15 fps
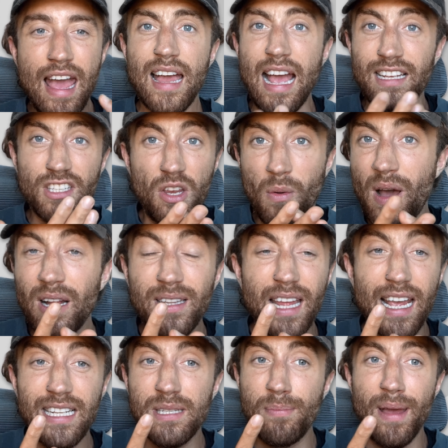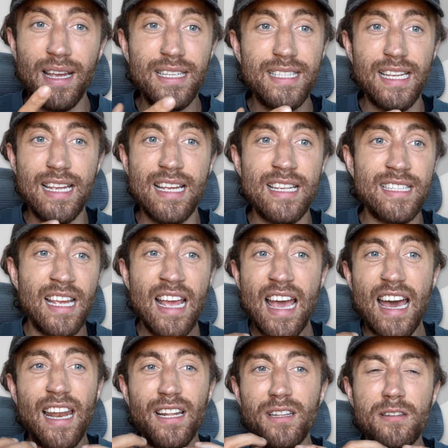SQL databases,
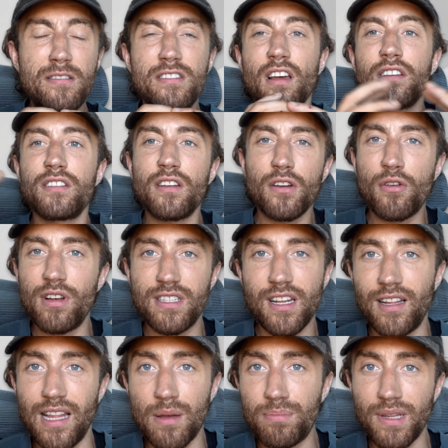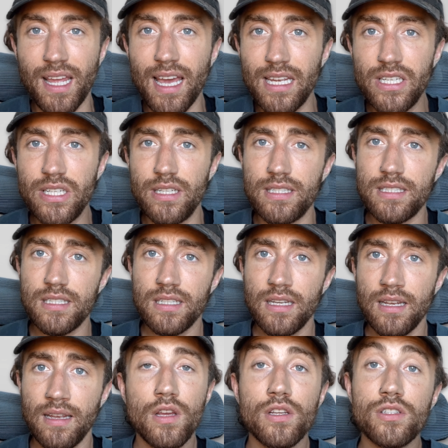and a dozen critical applications.
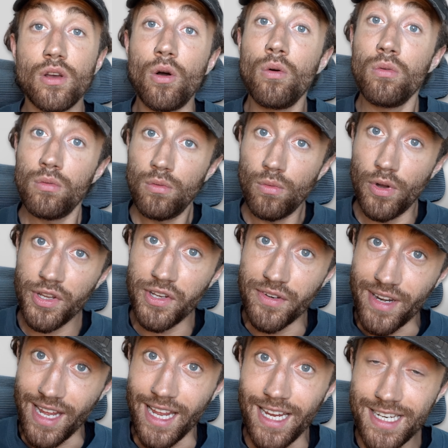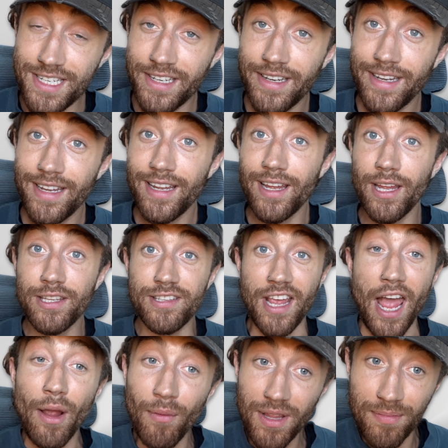So, what you need,
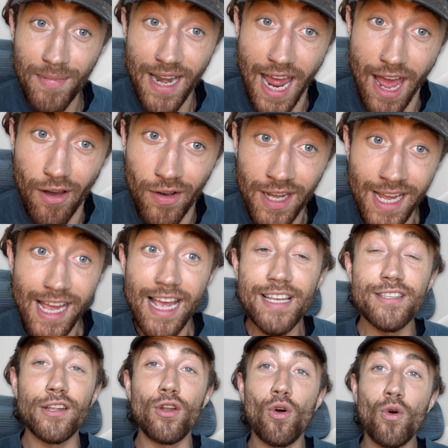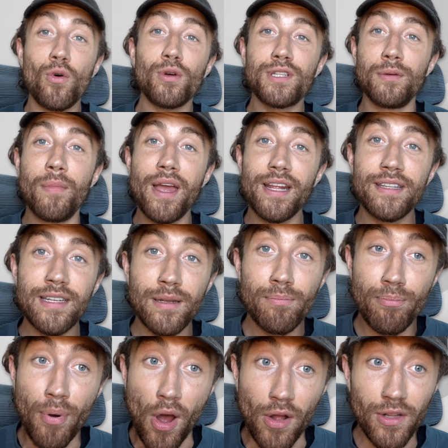say it with me now, is an
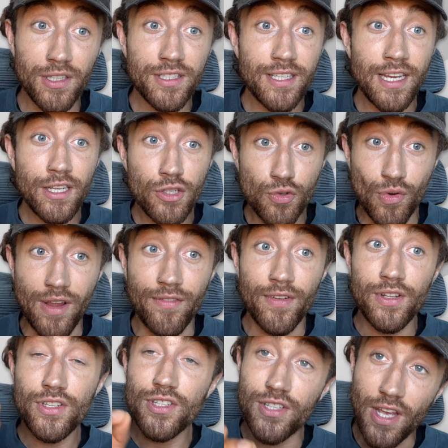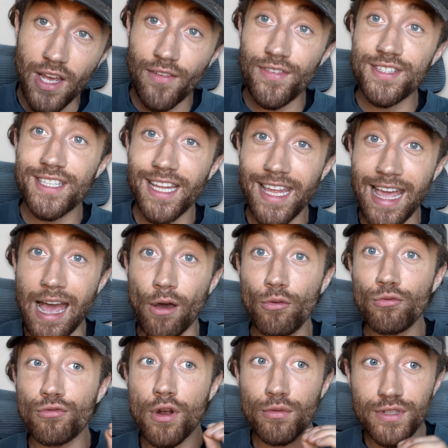automated policy-driven service account
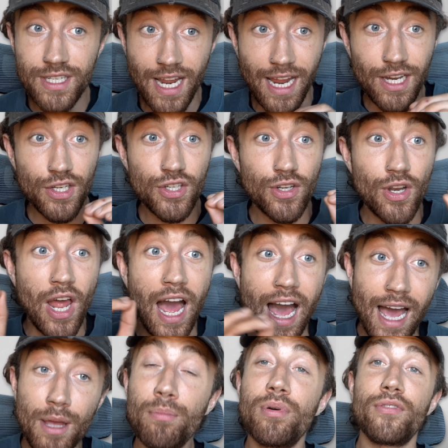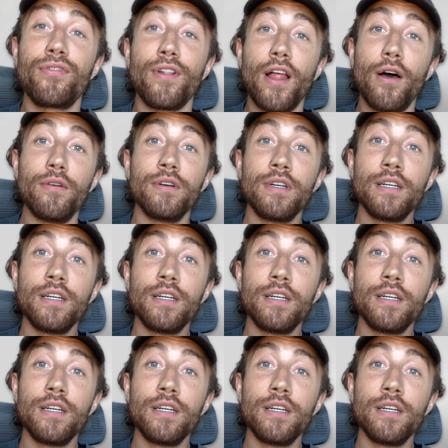rotation hyperflow.